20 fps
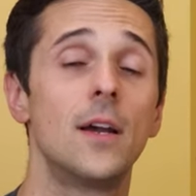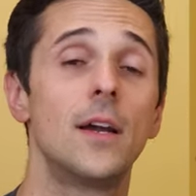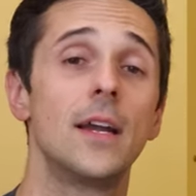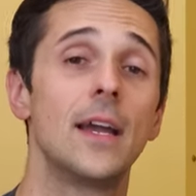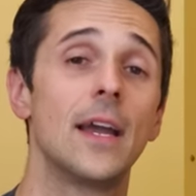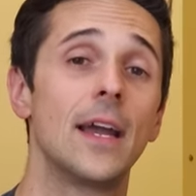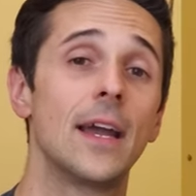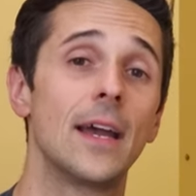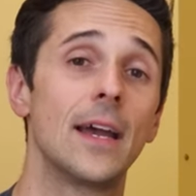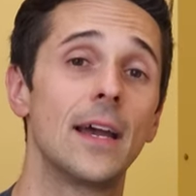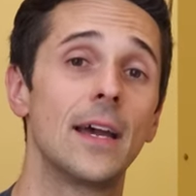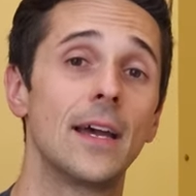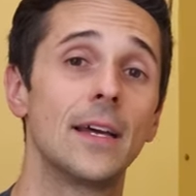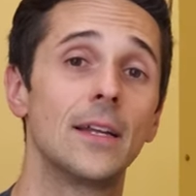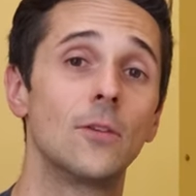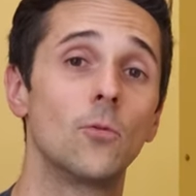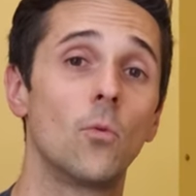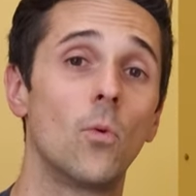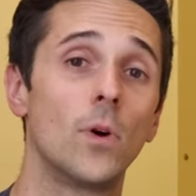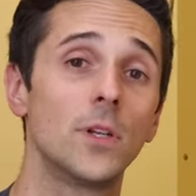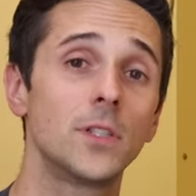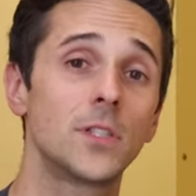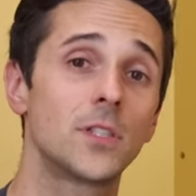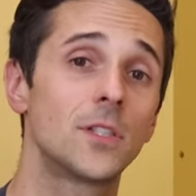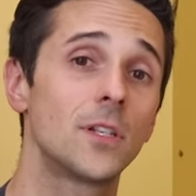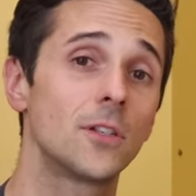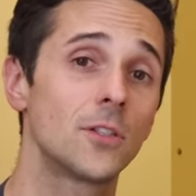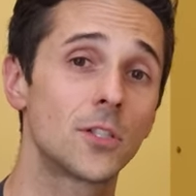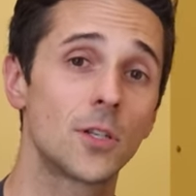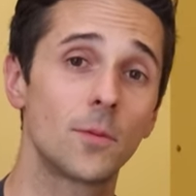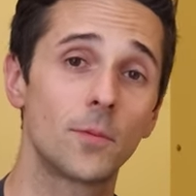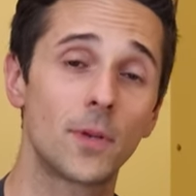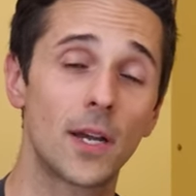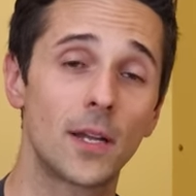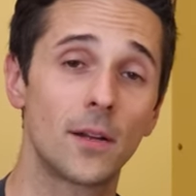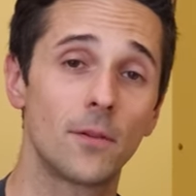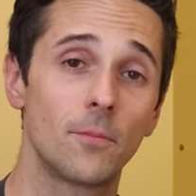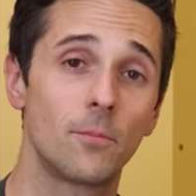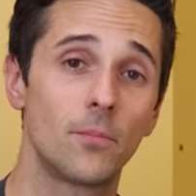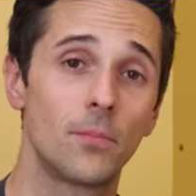And once there's some
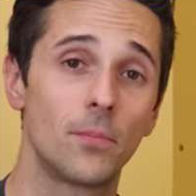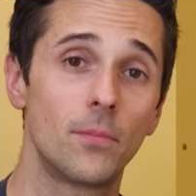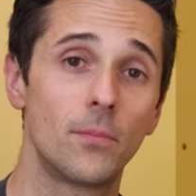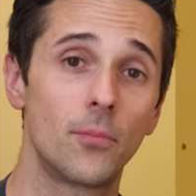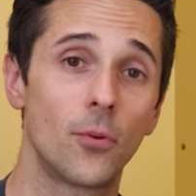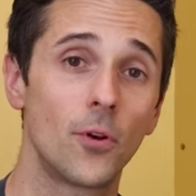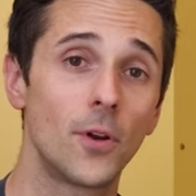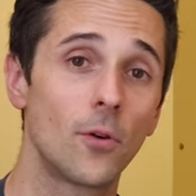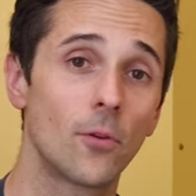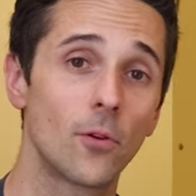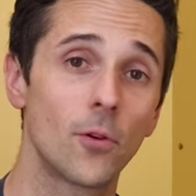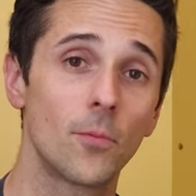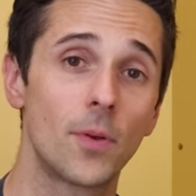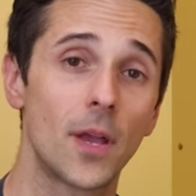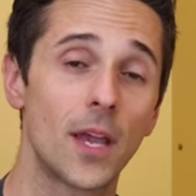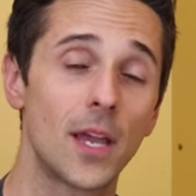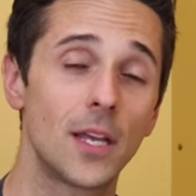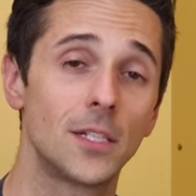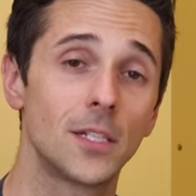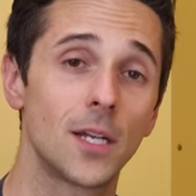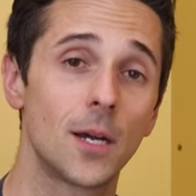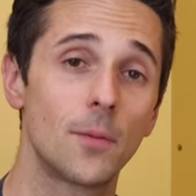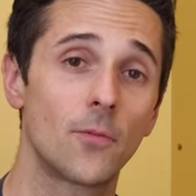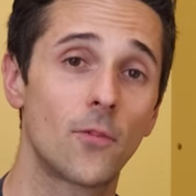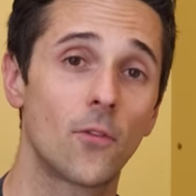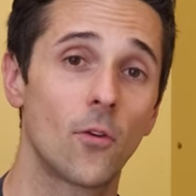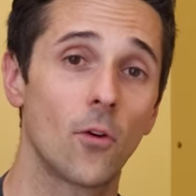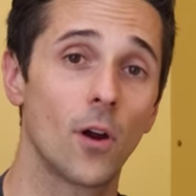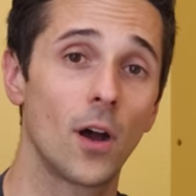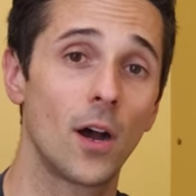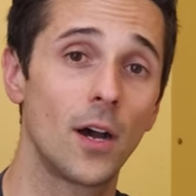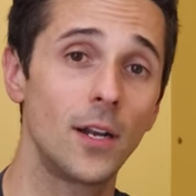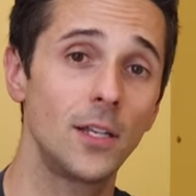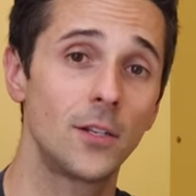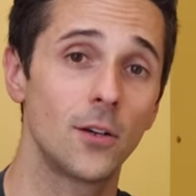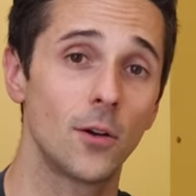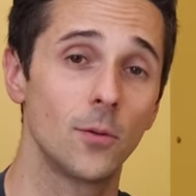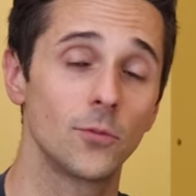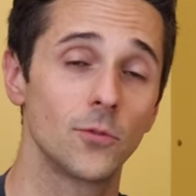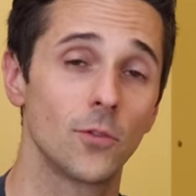kind of pre-order page up for
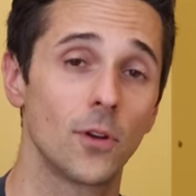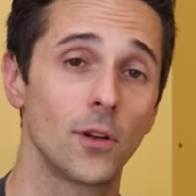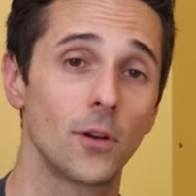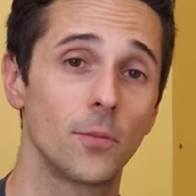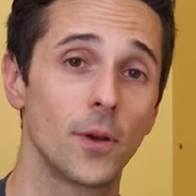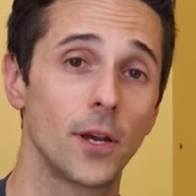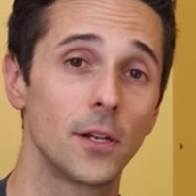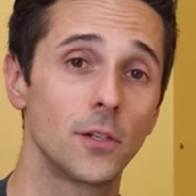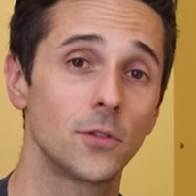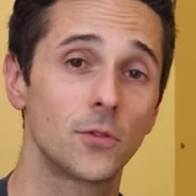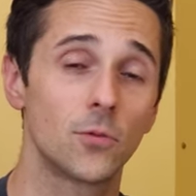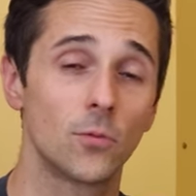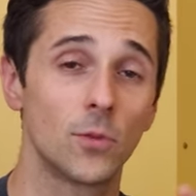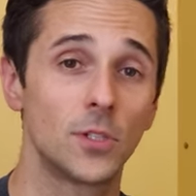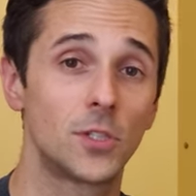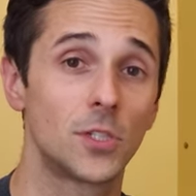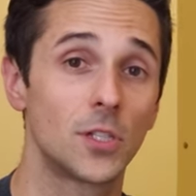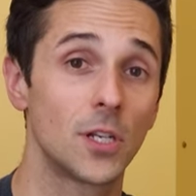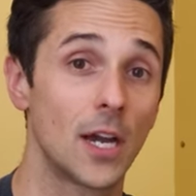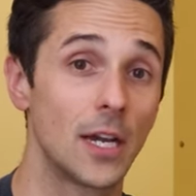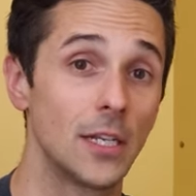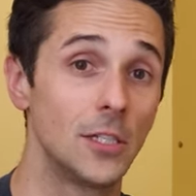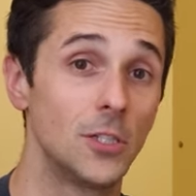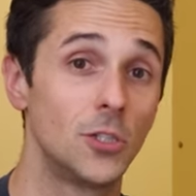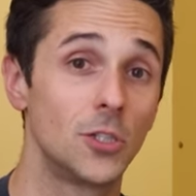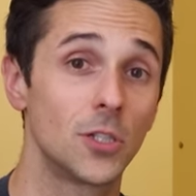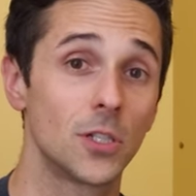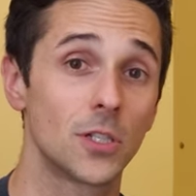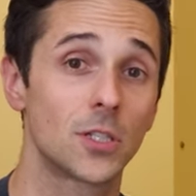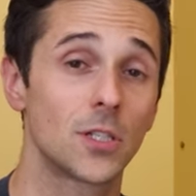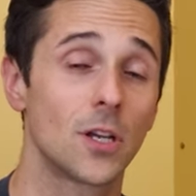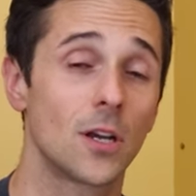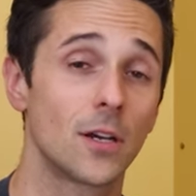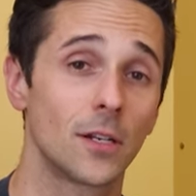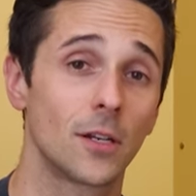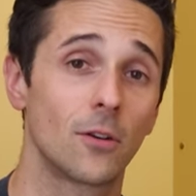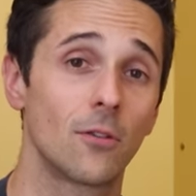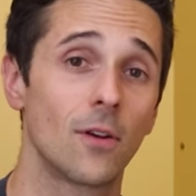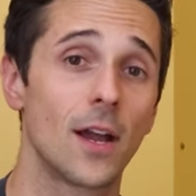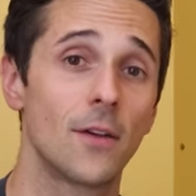Honeycombs Rudder Pedals, which I just saw in
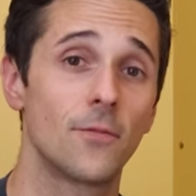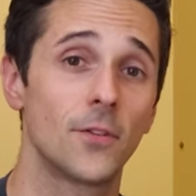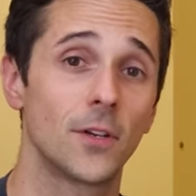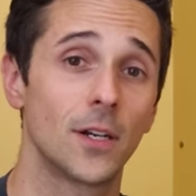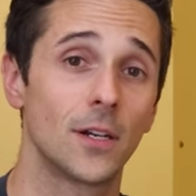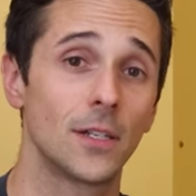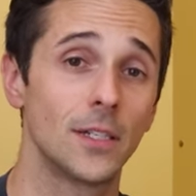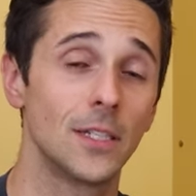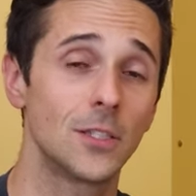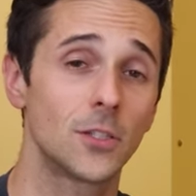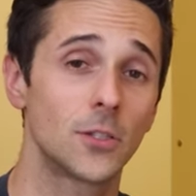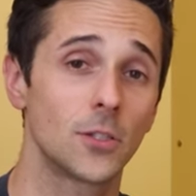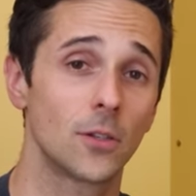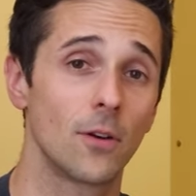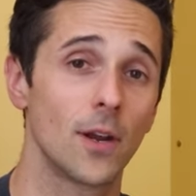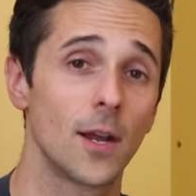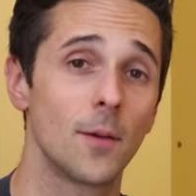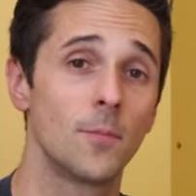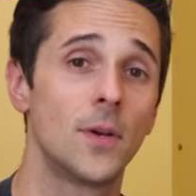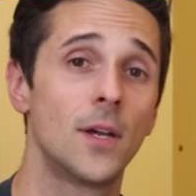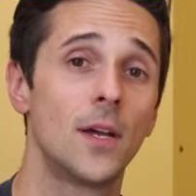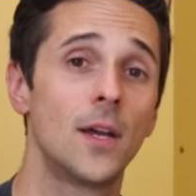a graphic on Instagram.